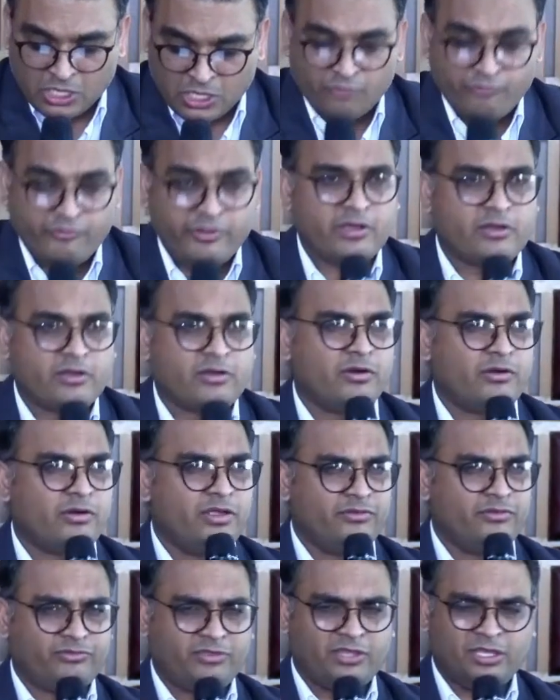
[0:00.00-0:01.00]

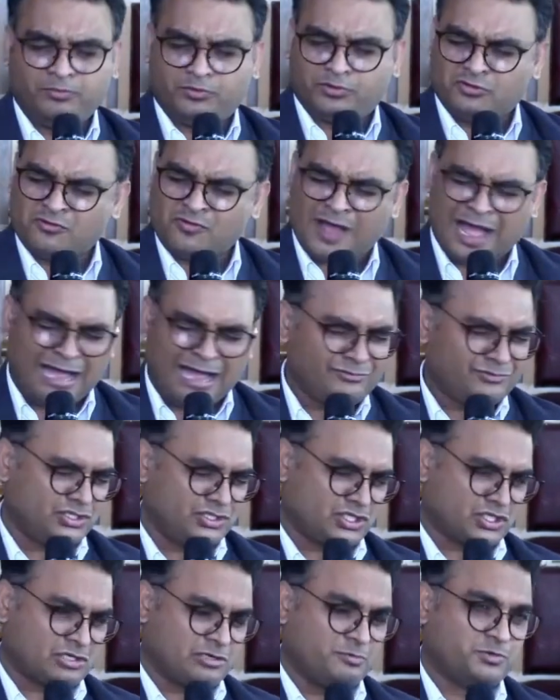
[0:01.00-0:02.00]
reoccurring theme throughout the
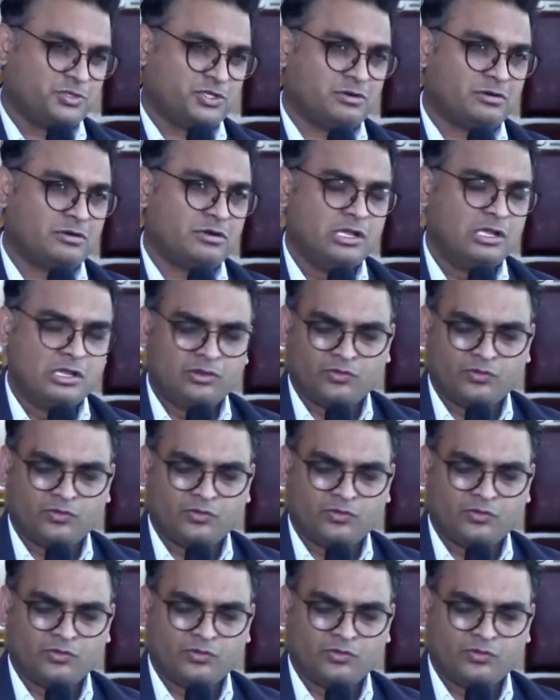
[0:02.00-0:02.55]
scripture.